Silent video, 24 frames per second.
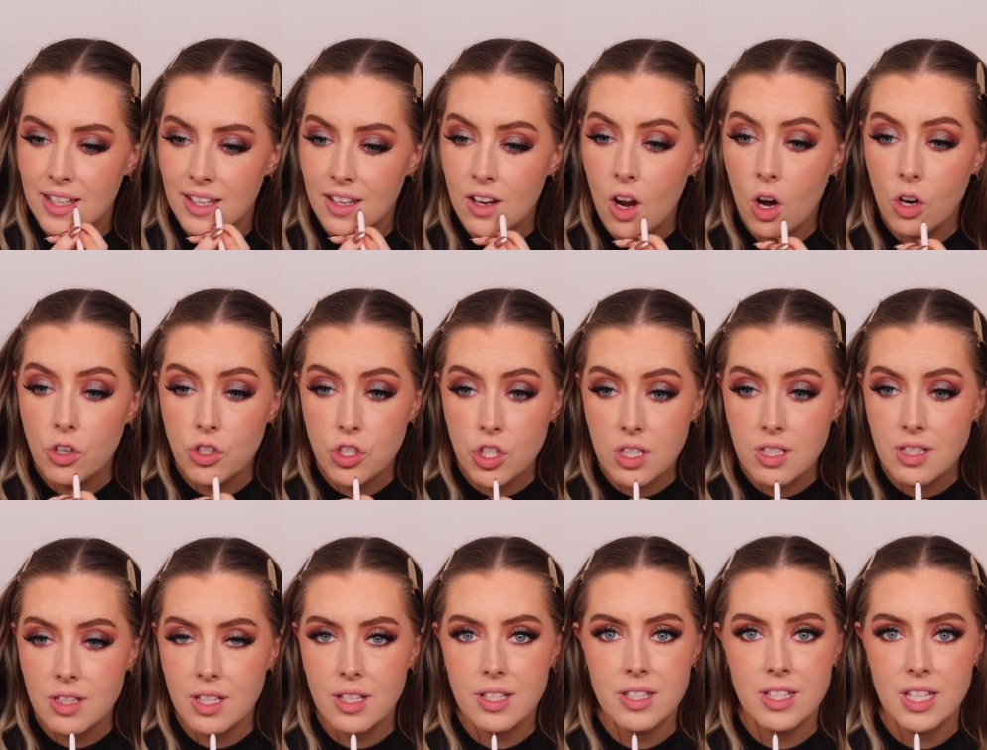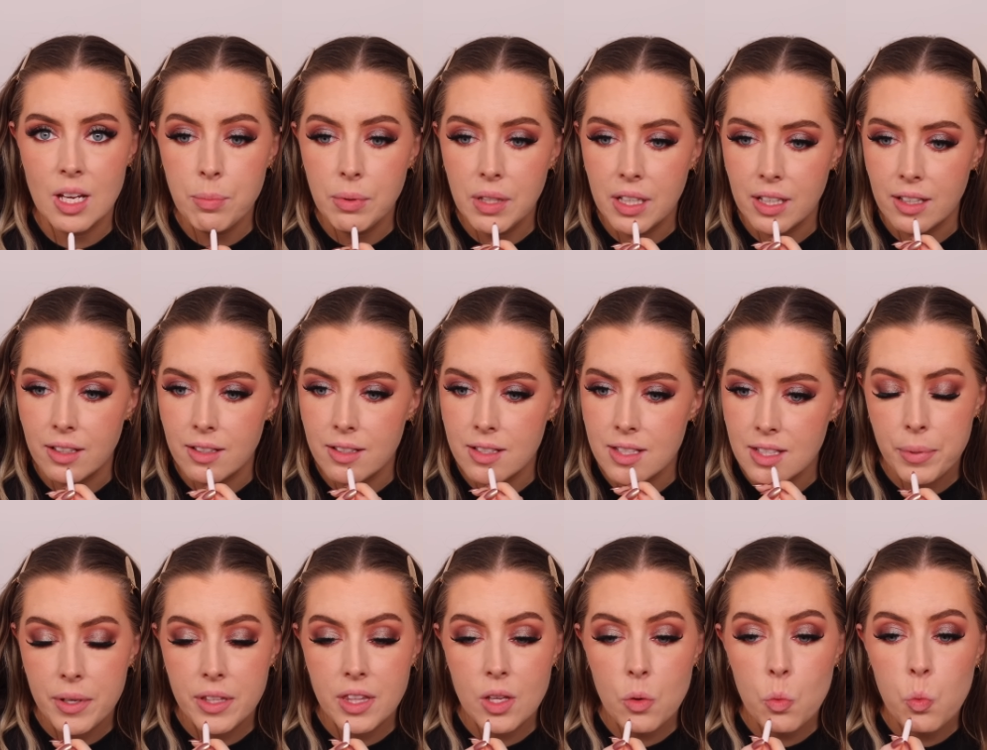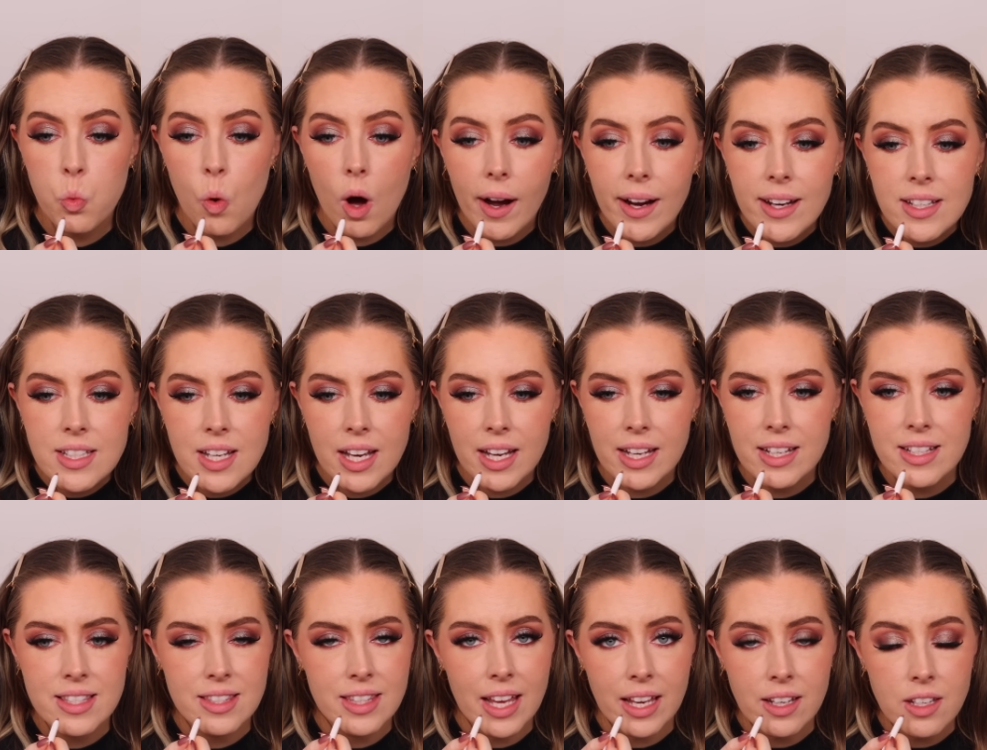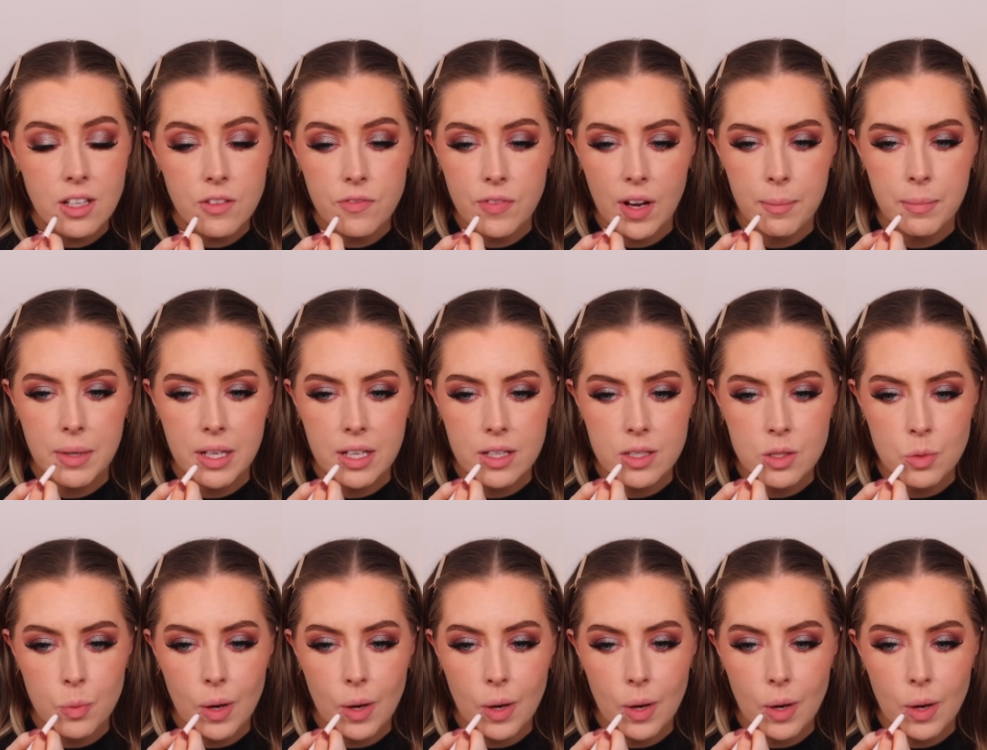Not just the siblings, but the wider extended family as